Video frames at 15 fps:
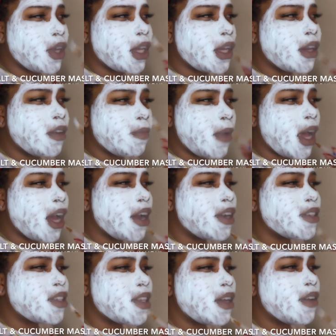good of my
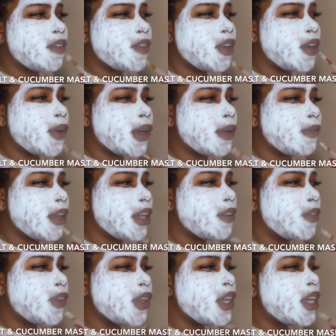higher self. You know what I
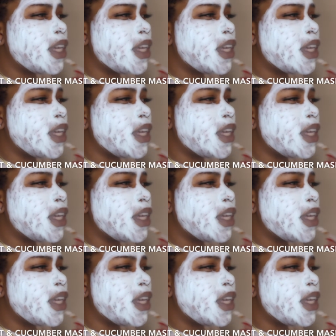mean?